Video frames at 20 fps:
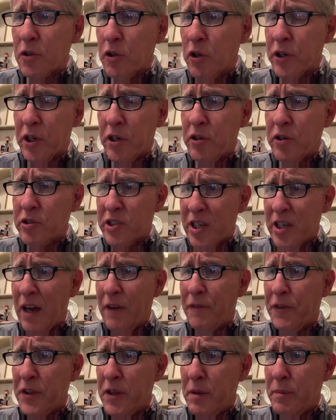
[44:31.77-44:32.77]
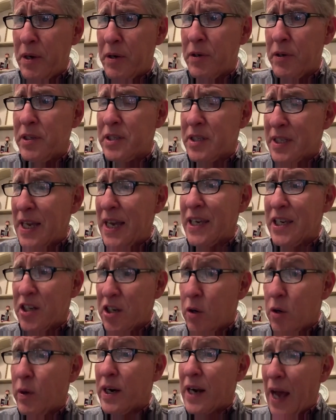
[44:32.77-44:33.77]
look at yourself in the mirror and say, you
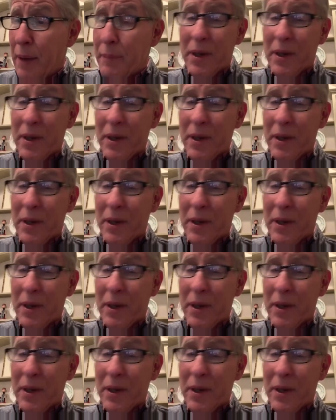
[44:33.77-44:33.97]
know what,